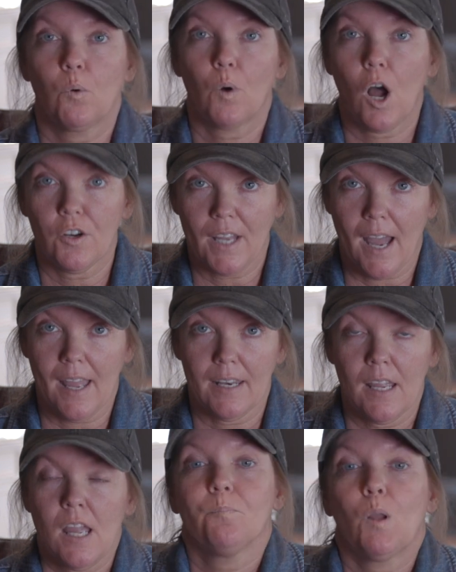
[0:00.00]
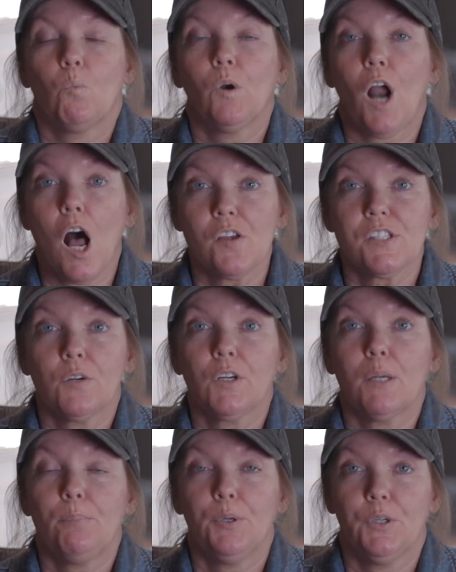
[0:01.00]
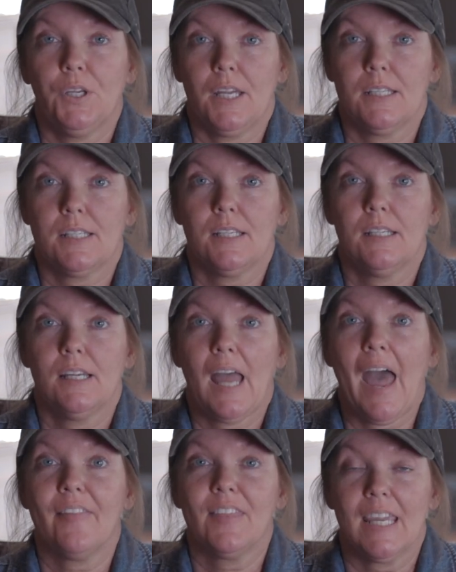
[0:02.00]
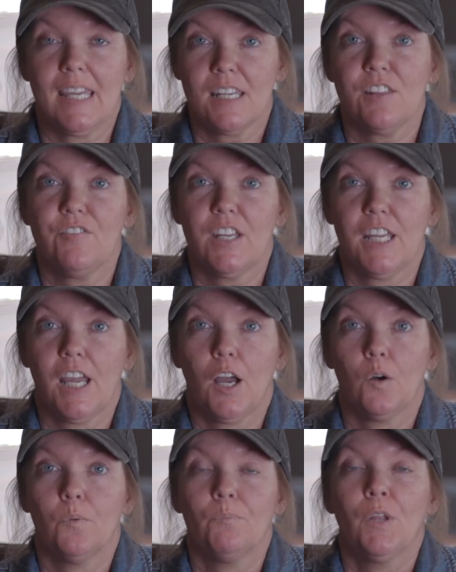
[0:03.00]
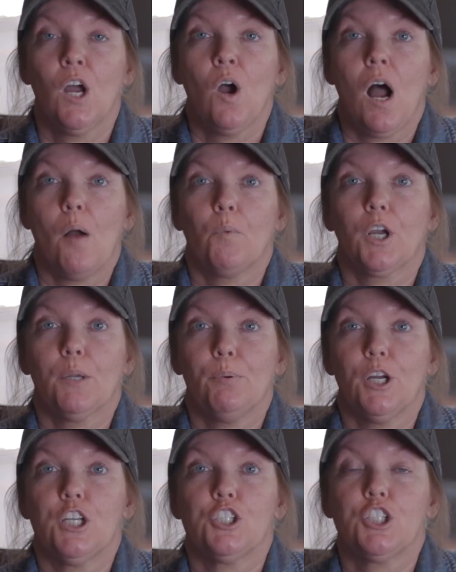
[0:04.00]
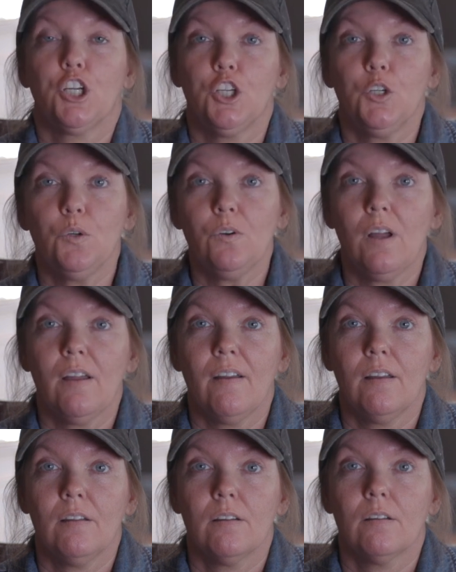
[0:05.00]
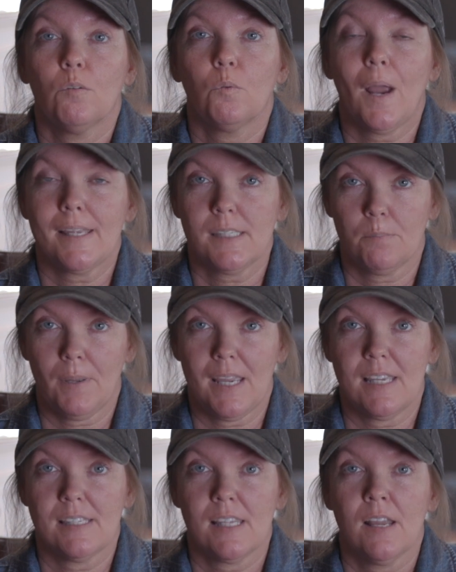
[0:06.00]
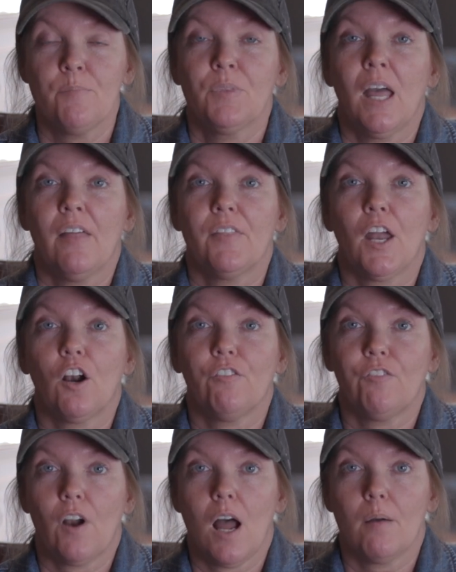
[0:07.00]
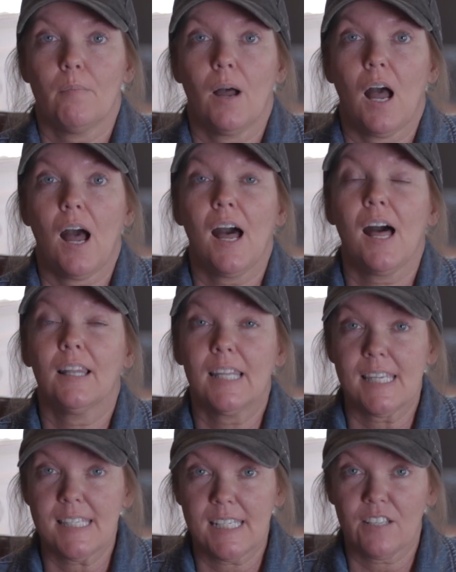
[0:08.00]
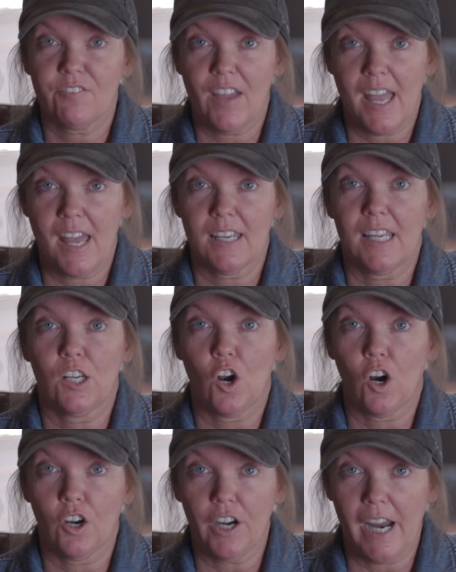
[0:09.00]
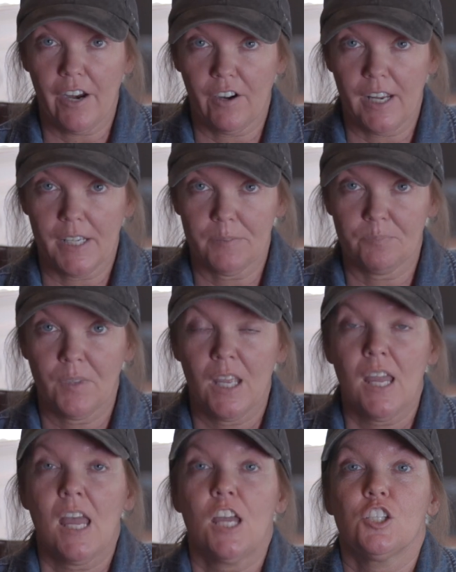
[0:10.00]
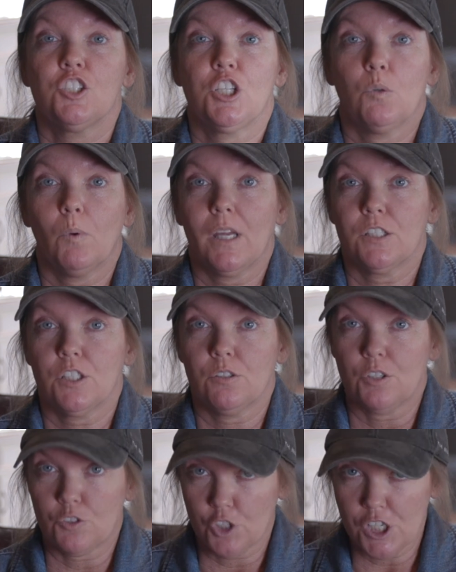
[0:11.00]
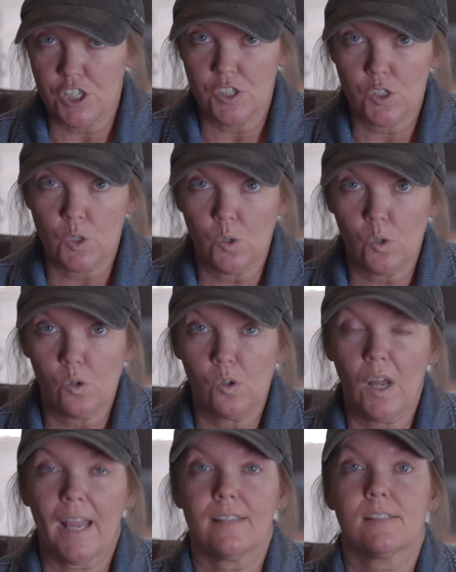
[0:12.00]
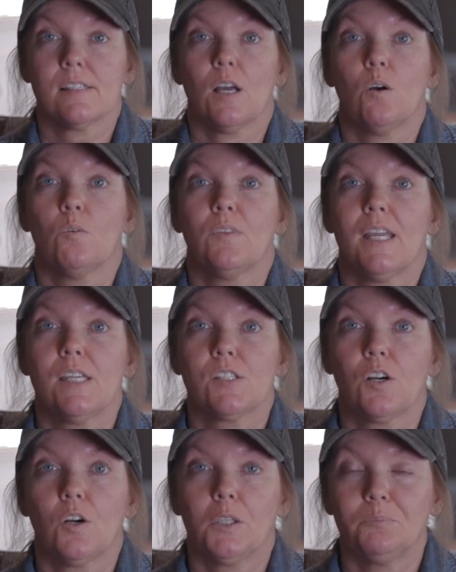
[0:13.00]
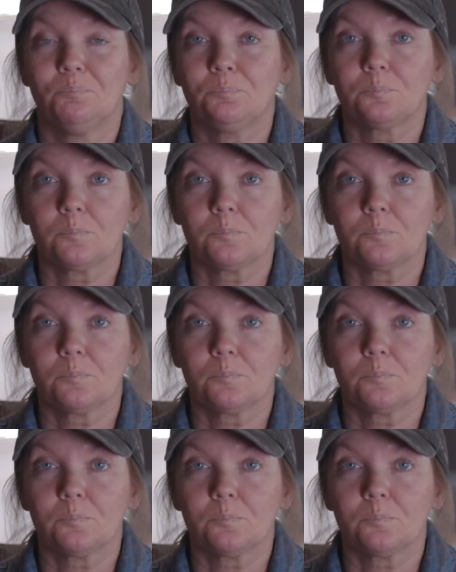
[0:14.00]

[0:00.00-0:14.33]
raw diet. We're also going to put, at the end of the video, we're going to put 2 recipes that are from a holistic vet in our area. She went to nutrition school, and so these are